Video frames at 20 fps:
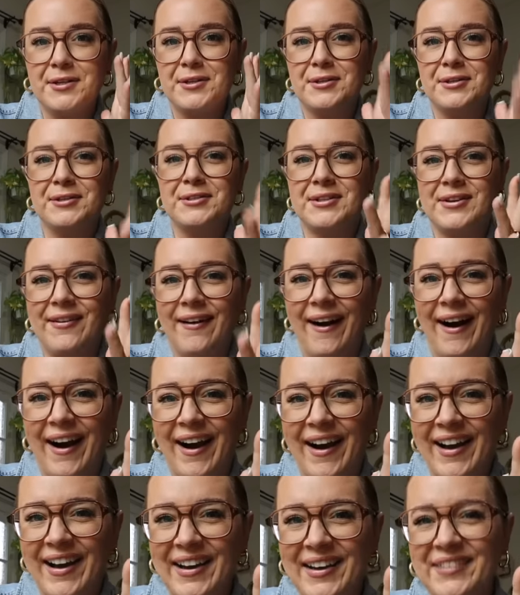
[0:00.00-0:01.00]
describe
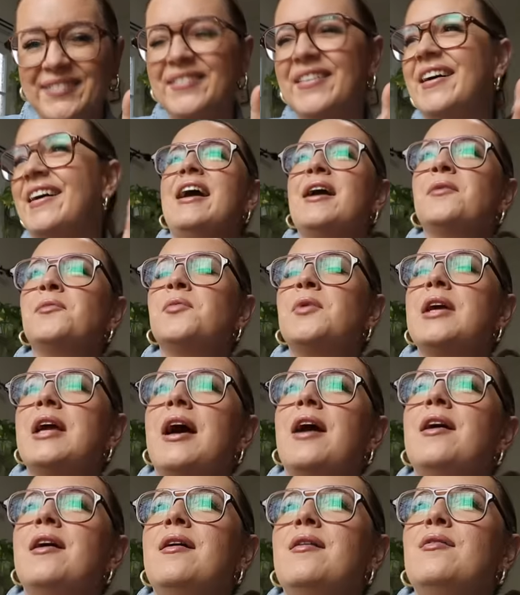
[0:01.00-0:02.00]
and we
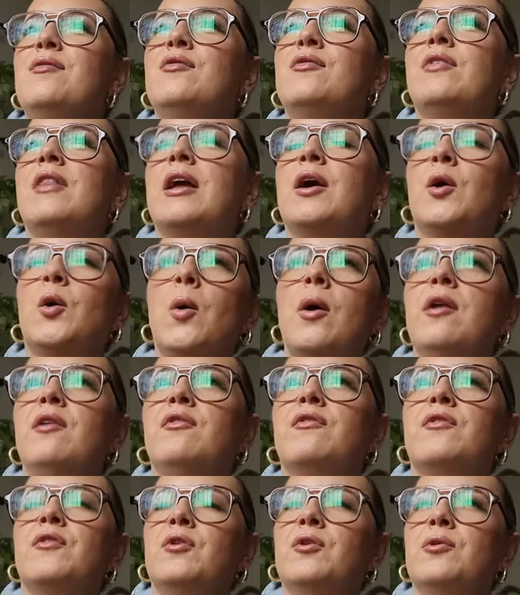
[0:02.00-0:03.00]
have like quite
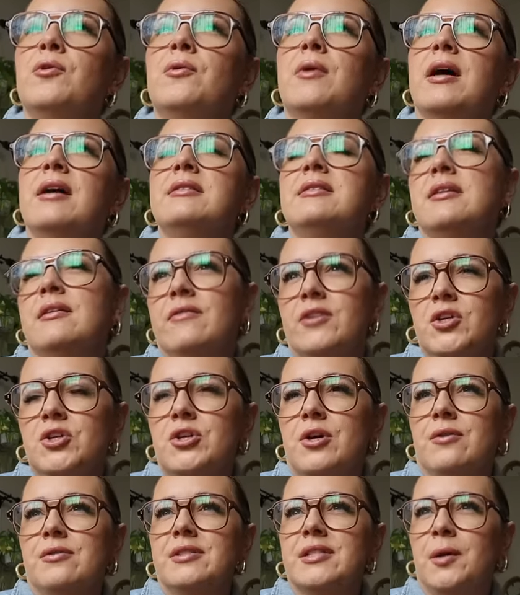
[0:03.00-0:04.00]
a few ITV
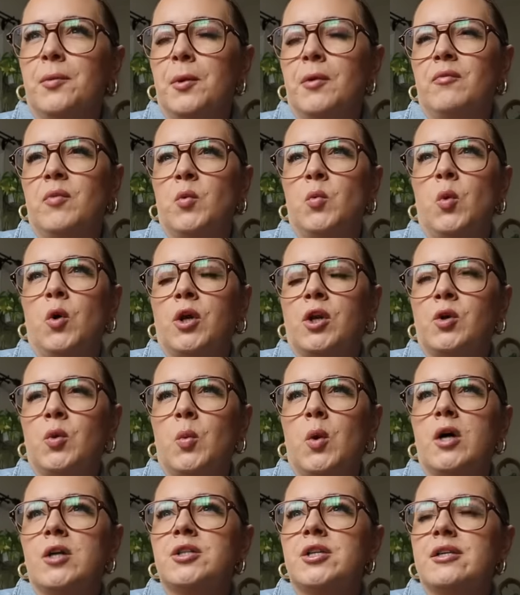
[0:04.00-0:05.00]
shows that we've been wanting to
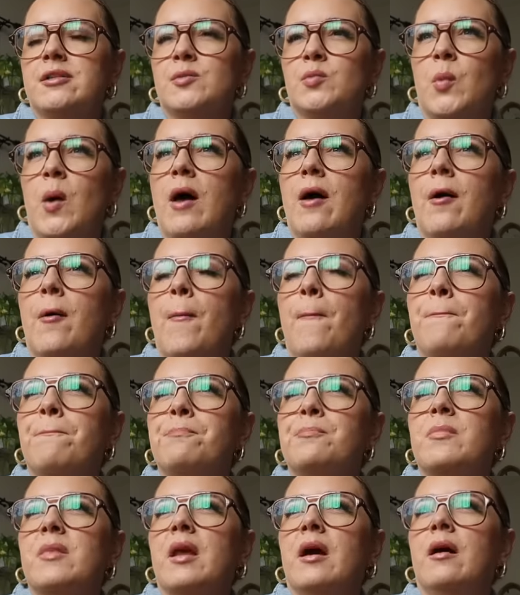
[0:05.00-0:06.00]
watch as well.
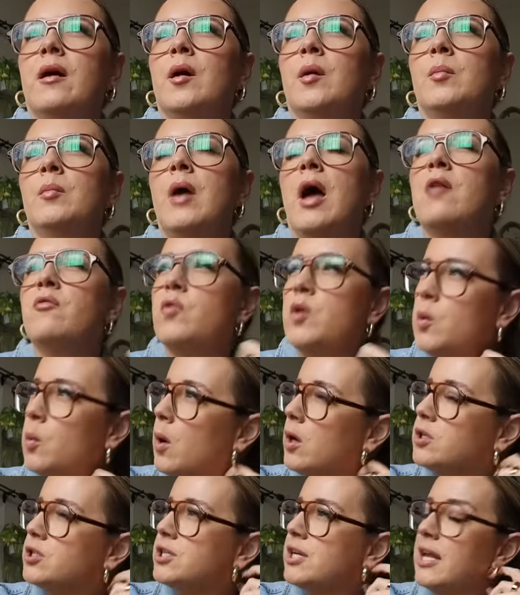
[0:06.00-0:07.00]
Um, have we
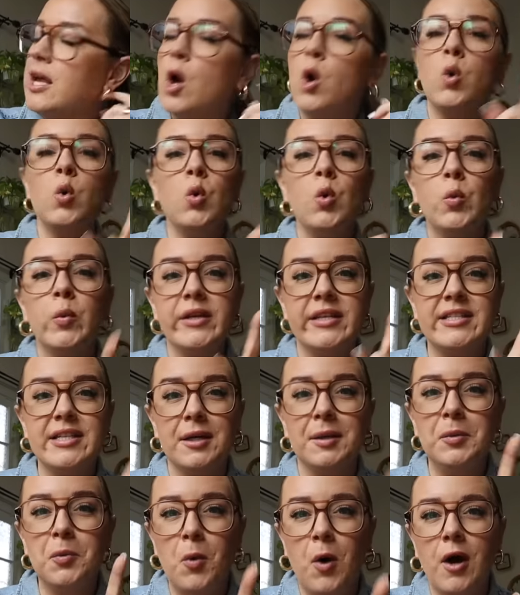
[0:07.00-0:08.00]
watched any? Oh, we
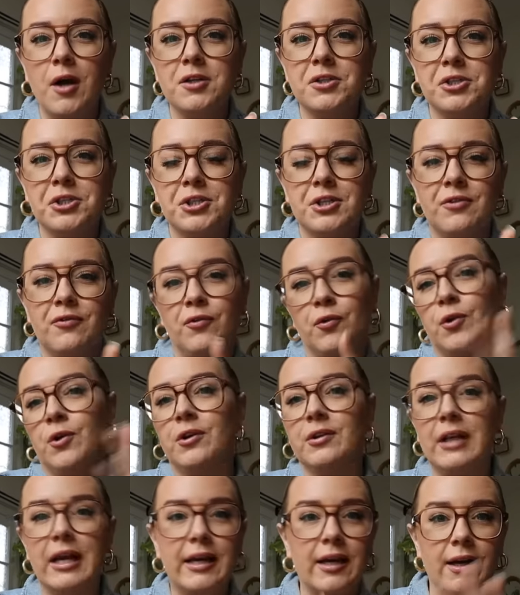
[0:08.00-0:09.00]
did watch
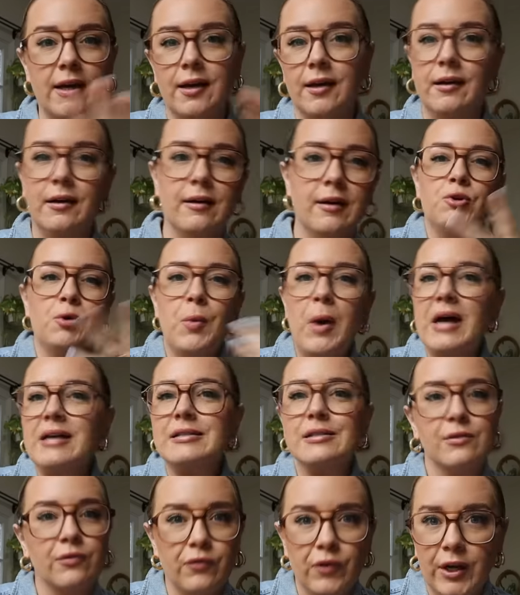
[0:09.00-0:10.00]
for like a
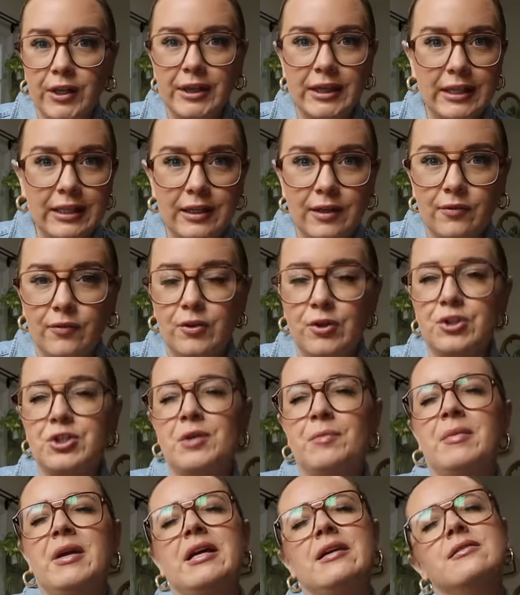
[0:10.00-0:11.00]
US friendly
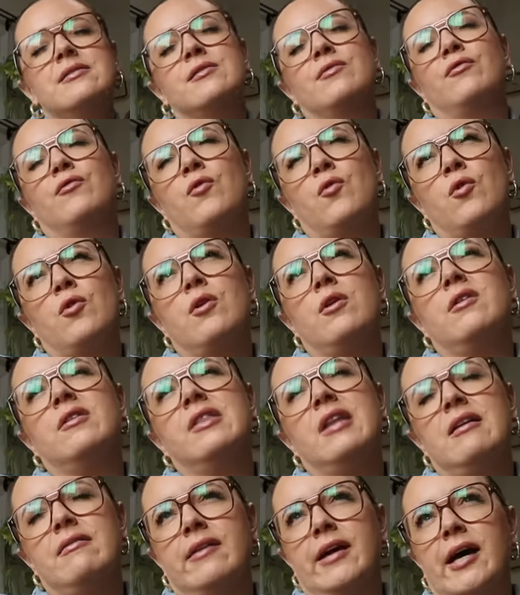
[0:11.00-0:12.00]
version because for
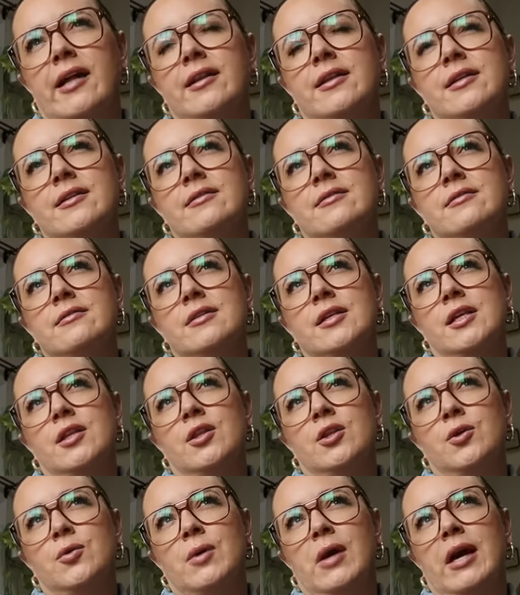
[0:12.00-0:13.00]
Love Island in
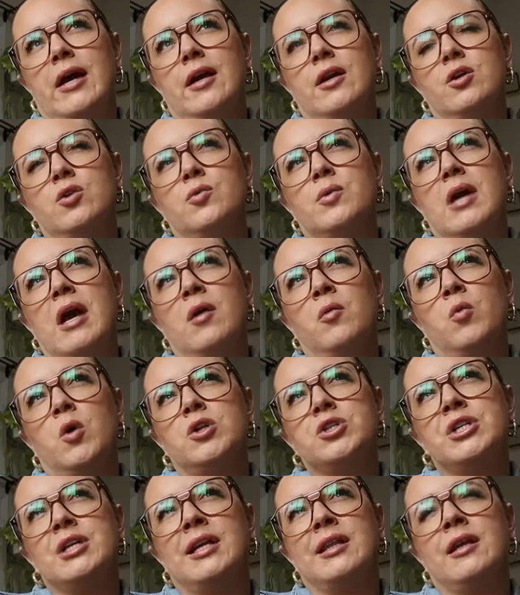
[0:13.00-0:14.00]
the UK, you can
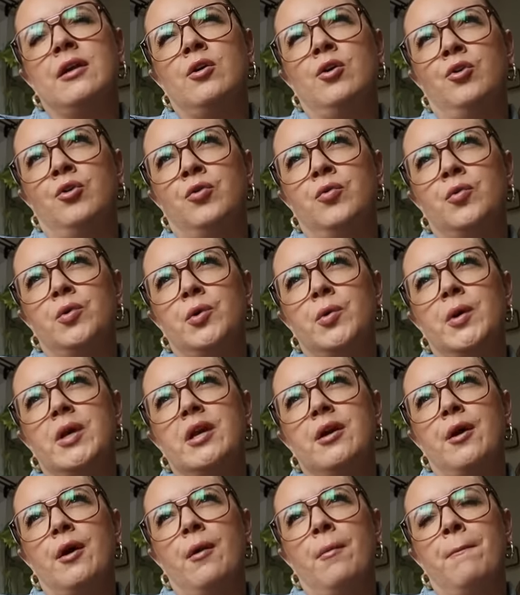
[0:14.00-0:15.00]
watch it I think on Hulu
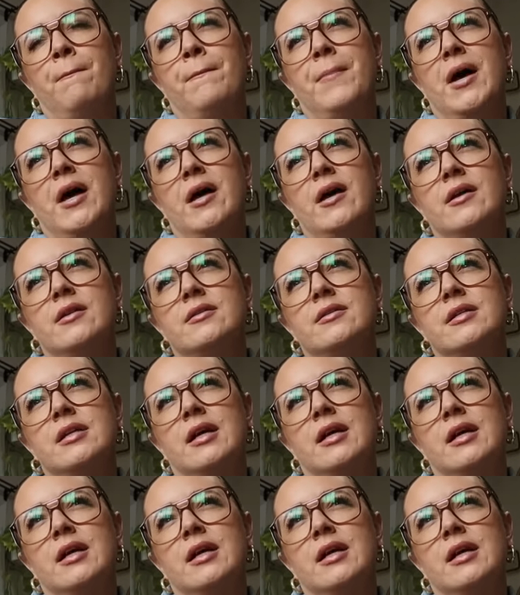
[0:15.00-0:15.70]
here, but